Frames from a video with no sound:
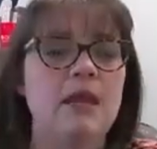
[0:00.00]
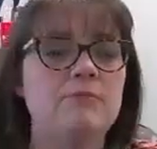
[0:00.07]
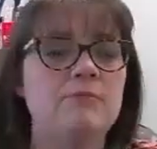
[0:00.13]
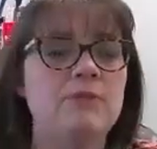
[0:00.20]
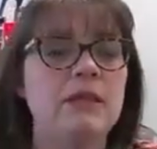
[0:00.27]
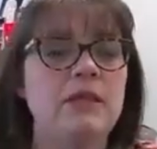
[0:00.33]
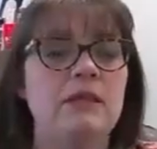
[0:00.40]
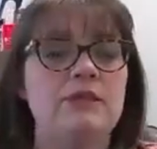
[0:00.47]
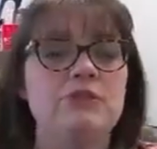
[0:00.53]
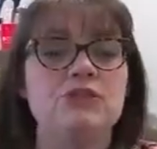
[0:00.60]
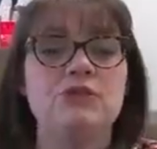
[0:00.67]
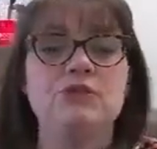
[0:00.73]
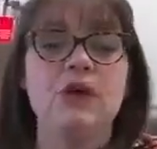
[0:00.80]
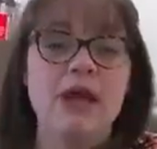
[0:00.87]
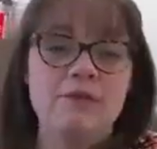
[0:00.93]
We do
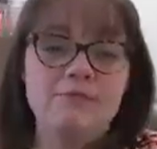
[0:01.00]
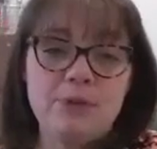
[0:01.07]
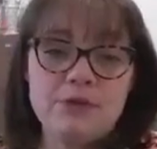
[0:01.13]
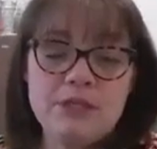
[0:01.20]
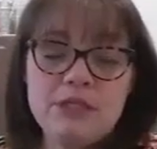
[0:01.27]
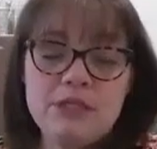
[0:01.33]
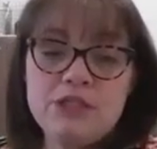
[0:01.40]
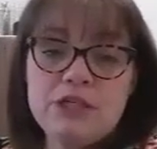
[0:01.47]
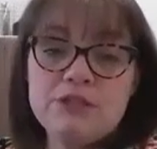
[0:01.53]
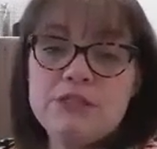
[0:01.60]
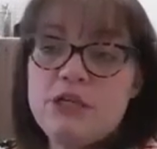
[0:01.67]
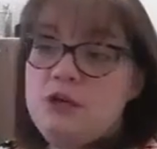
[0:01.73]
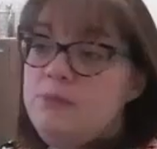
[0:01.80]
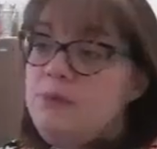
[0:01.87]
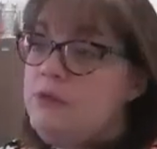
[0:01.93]
not have birthing chairs
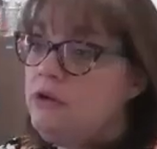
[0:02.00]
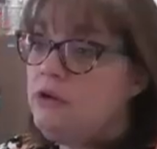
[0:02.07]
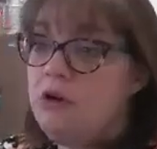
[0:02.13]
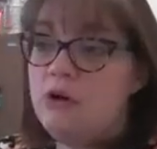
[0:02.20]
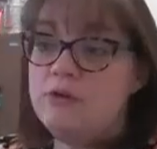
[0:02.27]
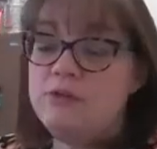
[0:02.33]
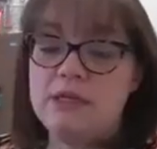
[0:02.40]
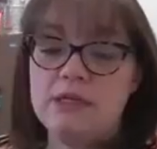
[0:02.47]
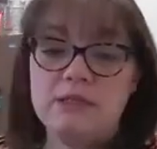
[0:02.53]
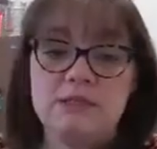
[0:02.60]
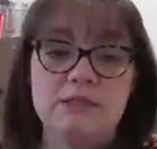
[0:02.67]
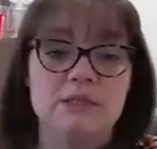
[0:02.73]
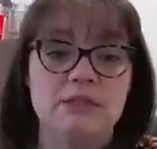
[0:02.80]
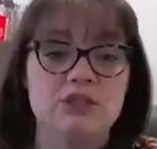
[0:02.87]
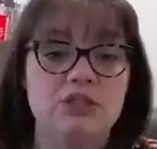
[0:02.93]
here, but there are things
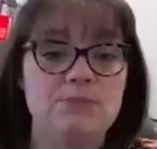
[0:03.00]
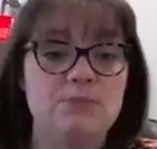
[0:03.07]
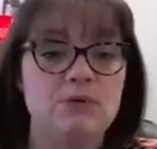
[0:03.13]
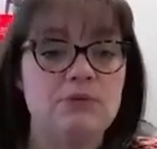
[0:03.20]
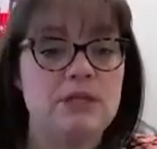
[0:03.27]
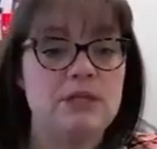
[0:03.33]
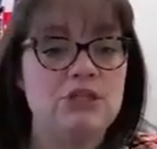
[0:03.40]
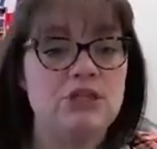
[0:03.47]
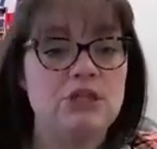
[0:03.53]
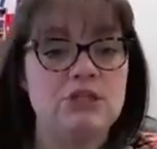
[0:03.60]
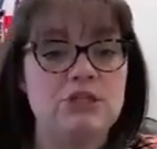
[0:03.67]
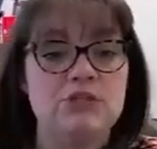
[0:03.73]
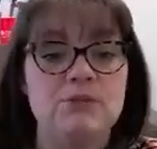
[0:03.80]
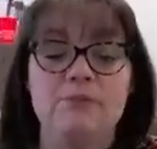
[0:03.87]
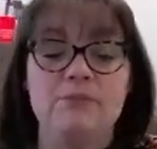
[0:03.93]
such as birthing
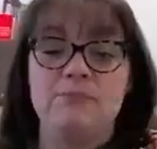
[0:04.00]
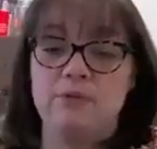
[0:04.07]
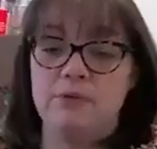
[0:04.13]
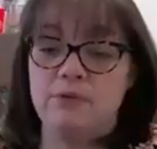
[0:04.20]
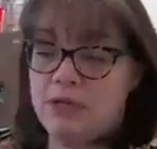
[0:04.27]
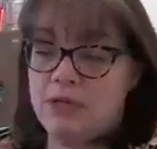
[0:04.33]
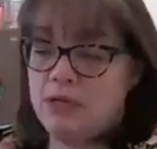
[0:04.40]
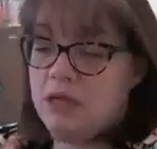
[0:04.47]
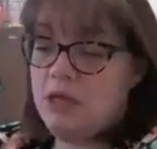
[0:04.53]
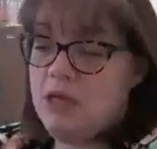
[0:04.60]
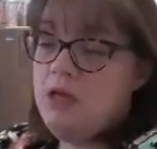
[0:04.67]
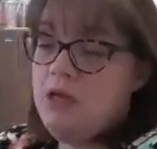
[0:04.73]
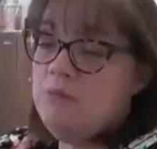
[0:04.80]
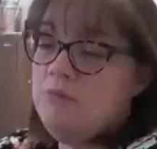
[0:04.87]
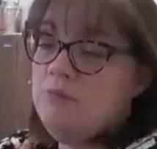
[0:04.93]
chairs. We have birthing
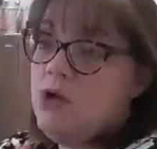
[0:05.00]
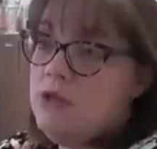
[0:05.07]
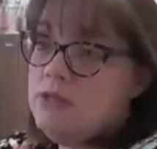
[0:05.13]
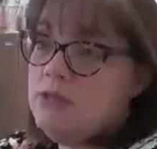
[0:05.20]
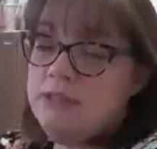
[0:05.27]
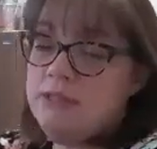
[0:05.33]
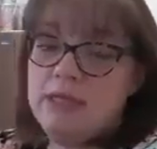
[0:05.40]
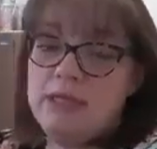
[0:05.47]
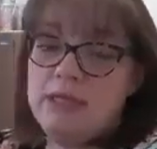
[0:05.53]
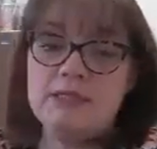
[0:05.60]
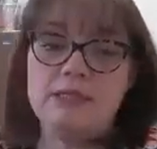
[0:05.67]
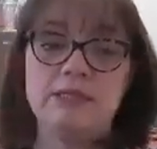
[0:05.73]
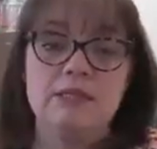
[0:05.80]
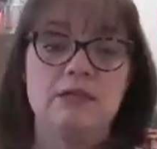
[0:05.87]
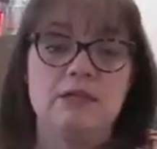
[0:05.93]
balls that they can
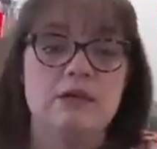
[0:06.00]
sit